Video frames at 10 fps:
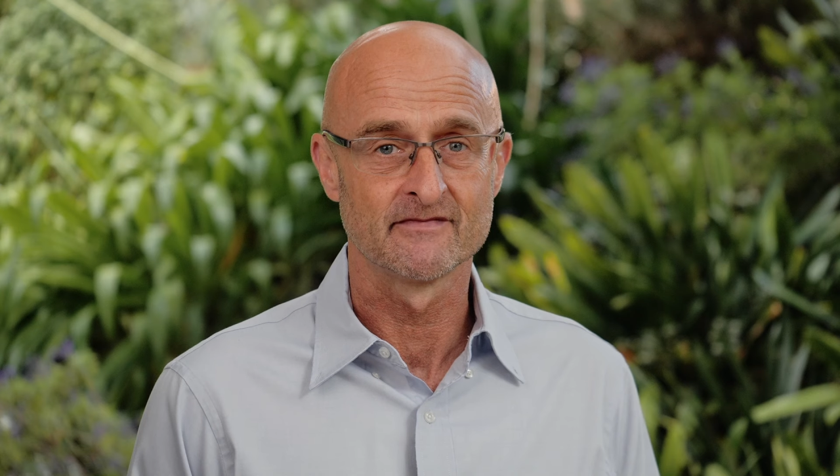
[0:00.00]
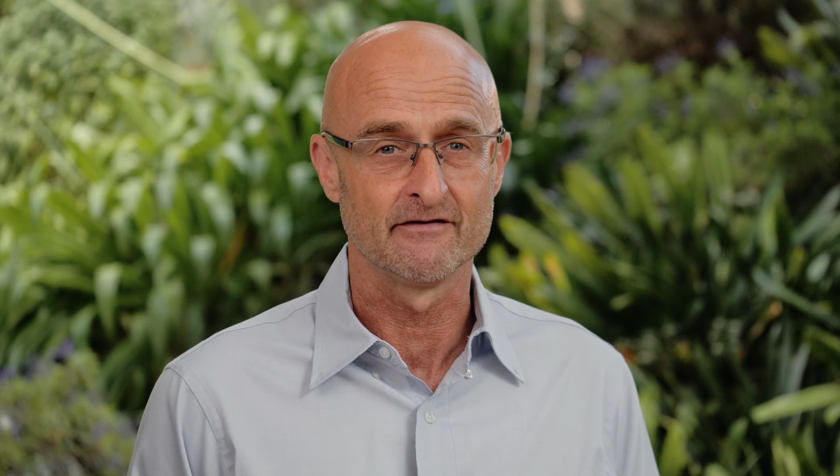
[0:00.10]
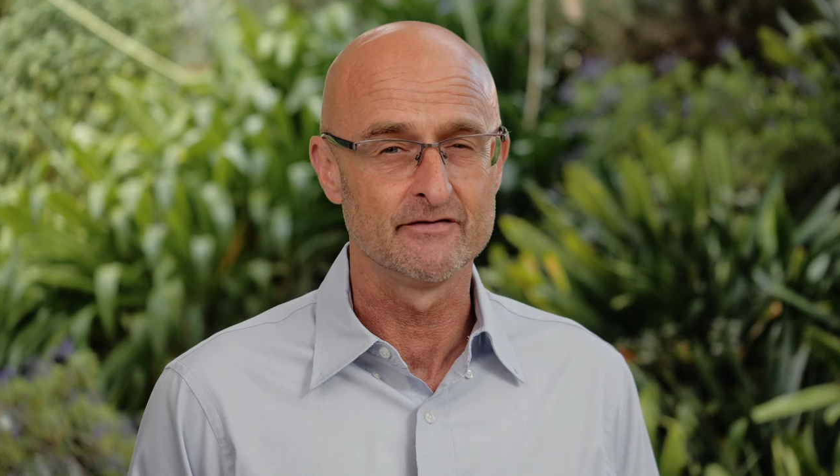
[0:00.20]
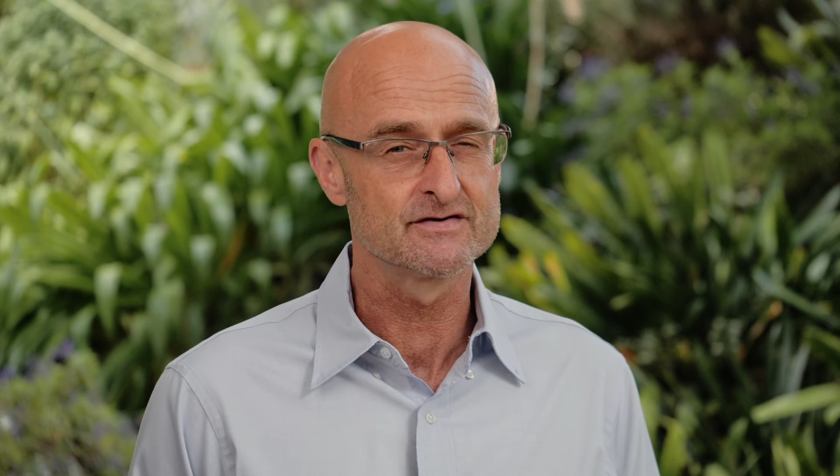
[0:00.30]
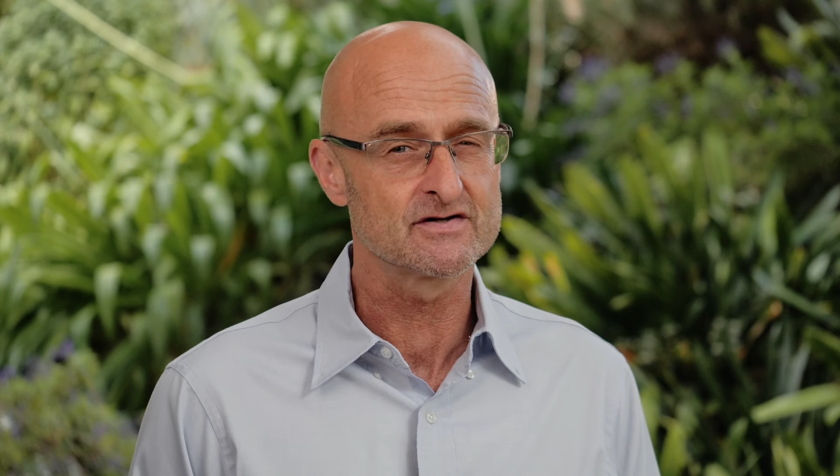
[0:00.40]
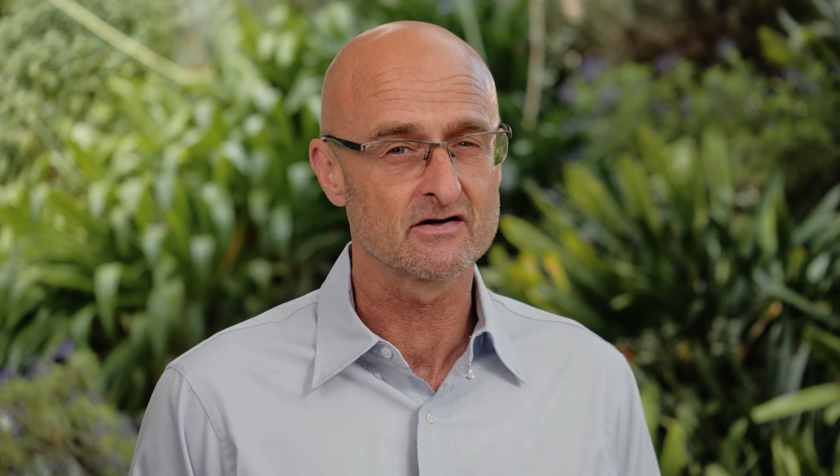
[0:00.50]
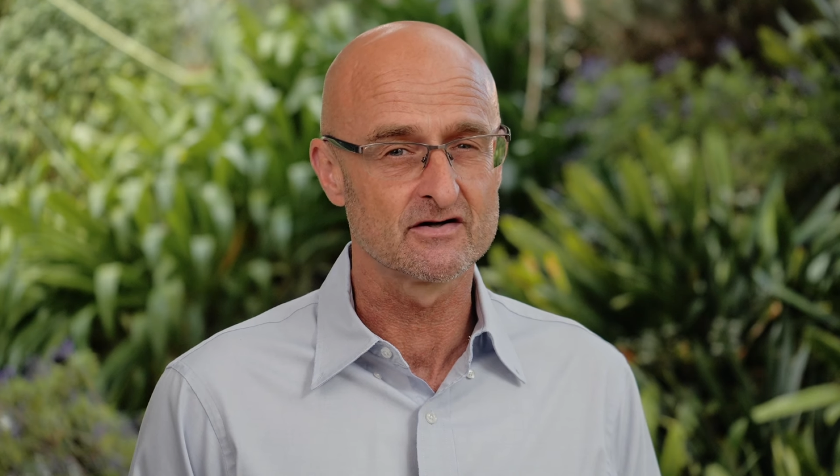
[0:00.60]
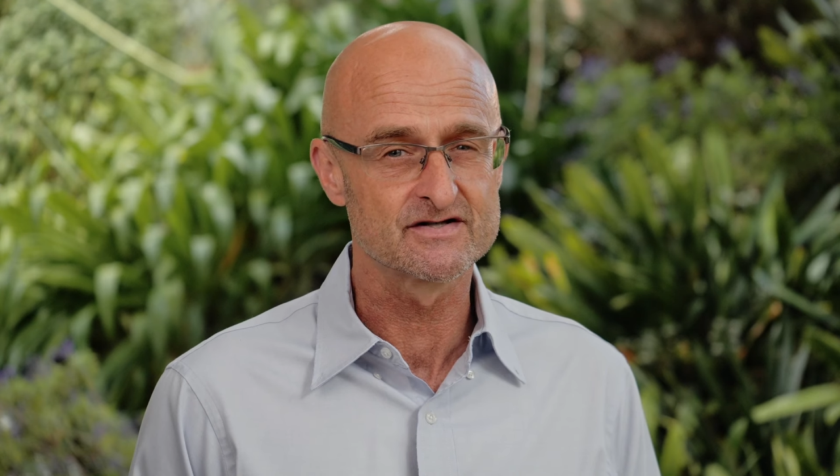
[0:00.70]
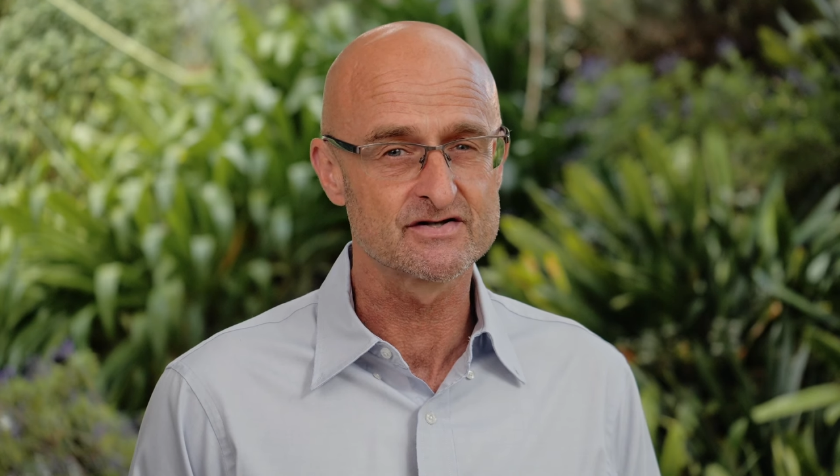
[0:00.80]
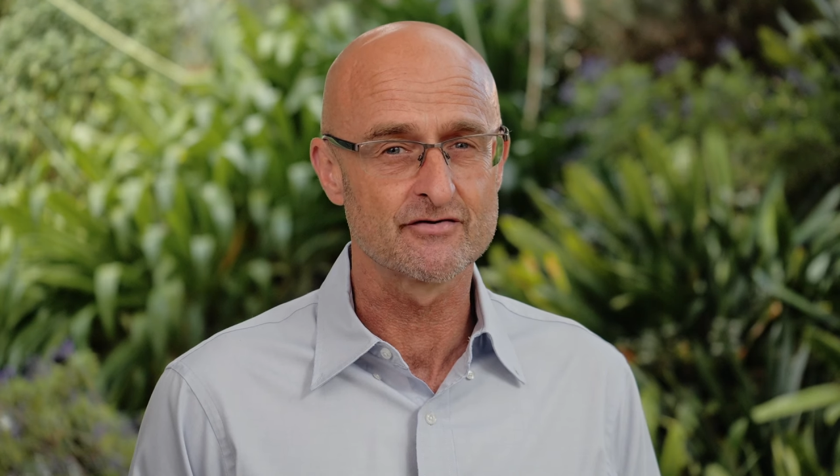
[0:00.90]
If you start
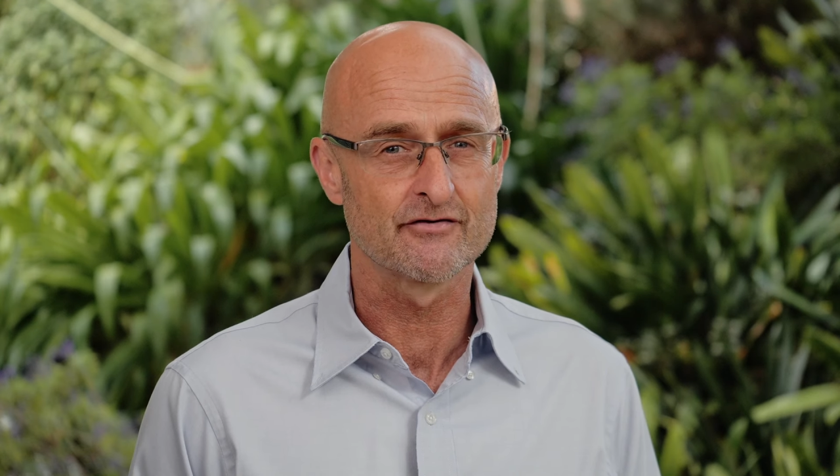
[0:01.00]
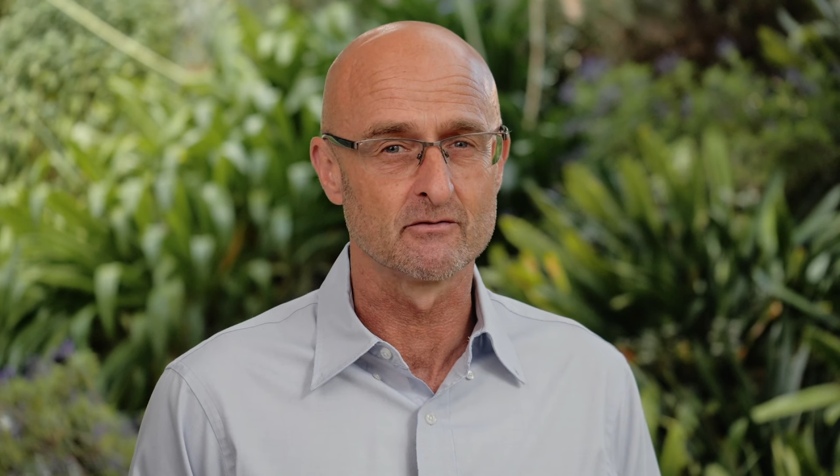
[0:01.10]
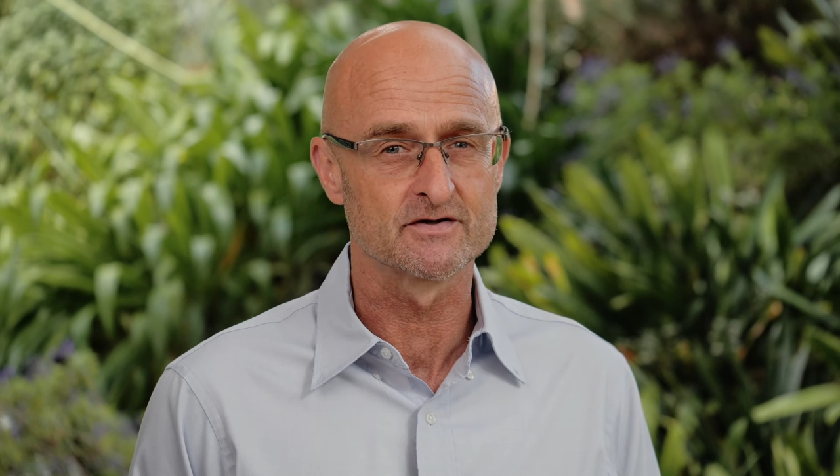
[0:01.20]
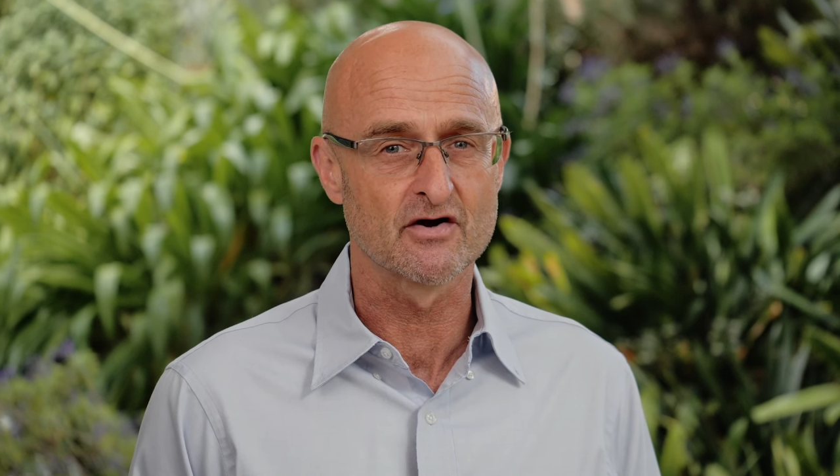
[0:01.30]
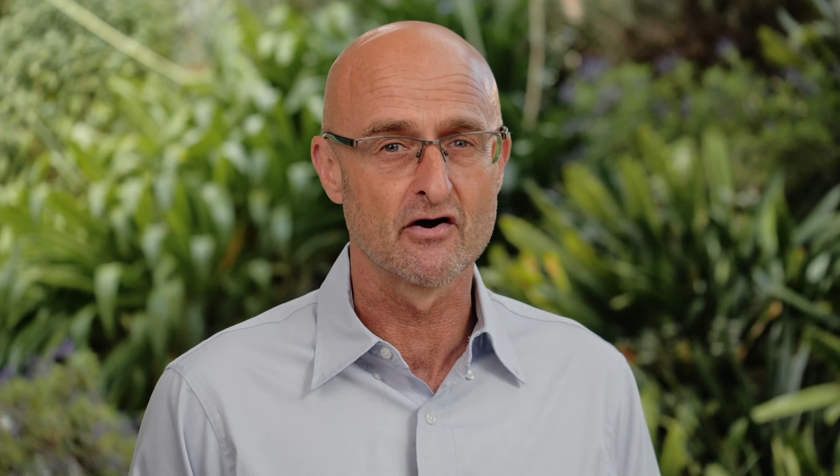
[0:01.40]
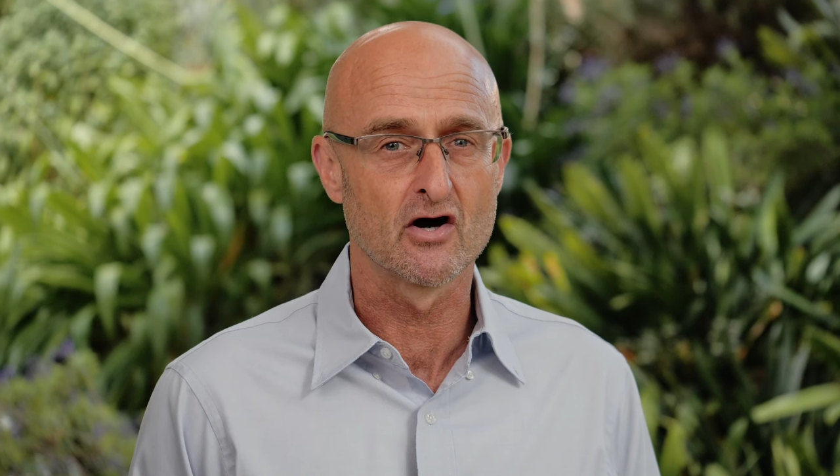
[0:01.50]
considering what's going